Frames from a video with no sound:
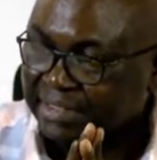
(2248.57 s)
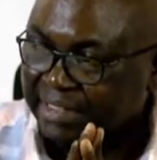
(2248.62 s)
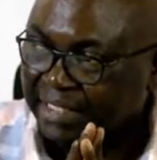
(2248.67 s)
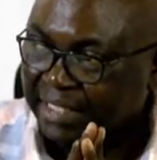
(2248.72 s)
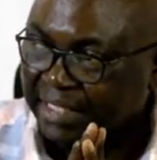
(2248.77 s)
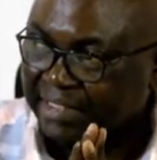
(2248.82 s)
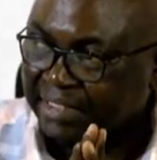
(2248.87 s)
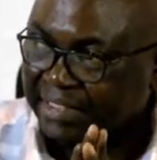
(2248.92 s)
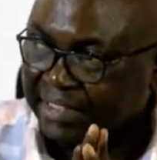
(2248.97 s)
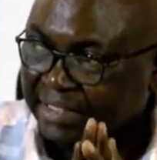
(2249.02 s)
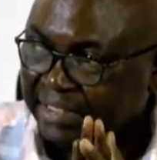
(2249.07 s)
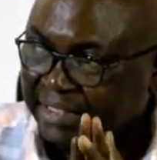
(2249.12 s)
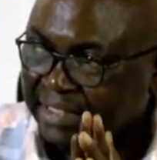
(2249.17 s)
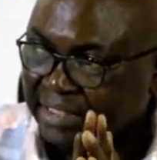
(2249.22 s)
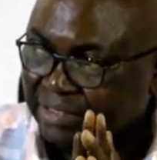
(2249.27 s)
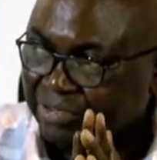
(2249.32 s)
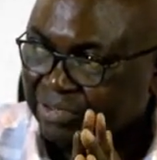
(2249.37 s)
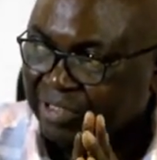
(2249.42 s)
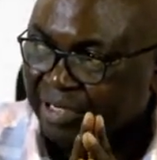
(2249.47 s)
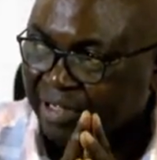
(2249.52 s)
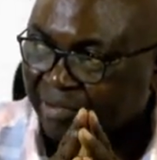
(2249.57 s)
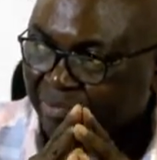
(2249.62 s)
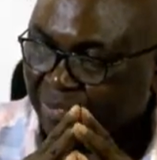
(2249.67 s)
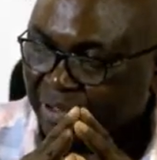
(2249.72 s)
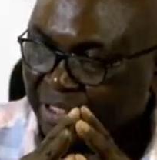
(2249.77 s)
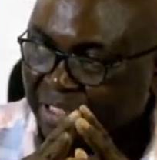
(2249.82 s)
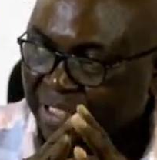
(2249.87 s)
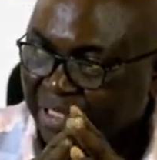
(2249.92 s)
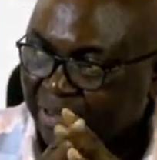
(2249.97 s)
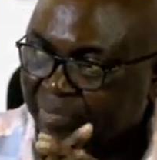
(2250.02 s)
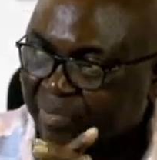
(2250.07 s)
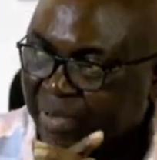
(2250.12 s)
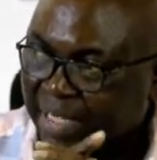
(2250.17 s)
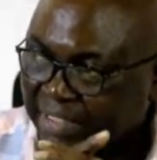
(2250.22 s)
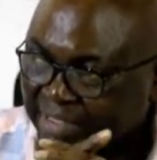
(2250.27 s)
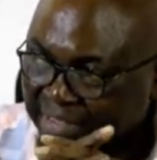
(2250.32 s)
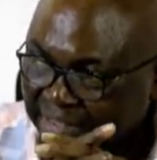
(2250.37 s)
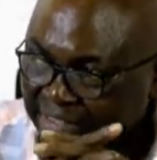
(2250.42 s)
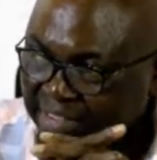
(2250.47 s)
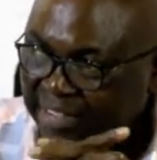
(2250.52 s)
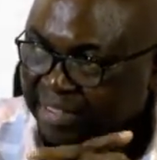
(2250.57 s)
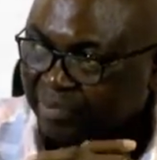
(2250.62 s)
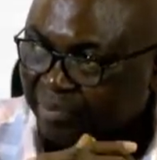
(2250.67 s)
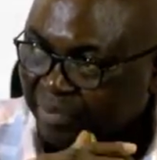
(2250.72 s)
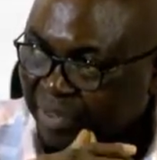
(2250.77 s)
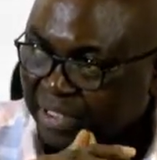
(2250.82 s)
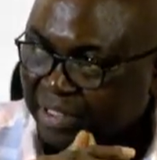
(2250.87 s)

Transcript: I think that should have been a bank statement.